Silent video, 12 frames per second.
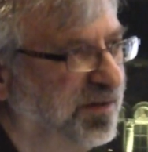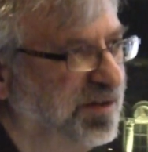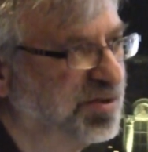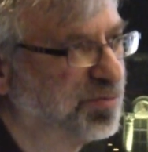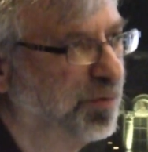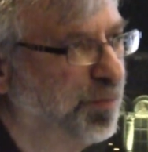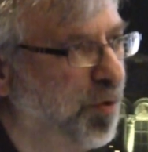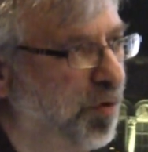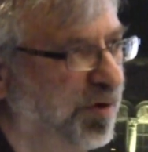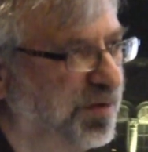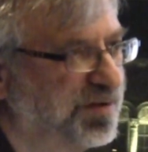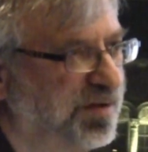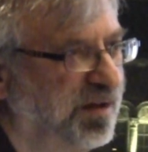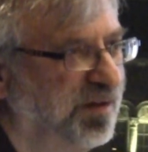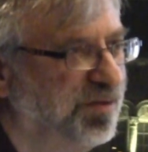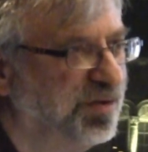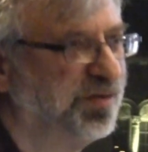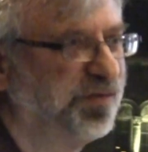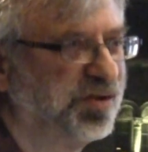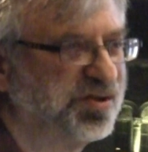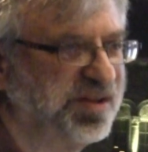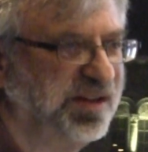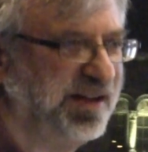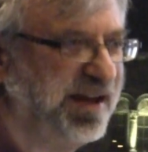this report, The
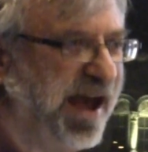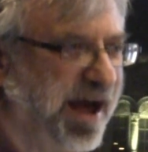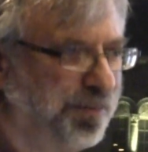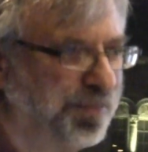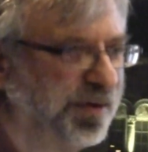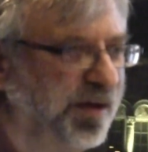Diversity Gap.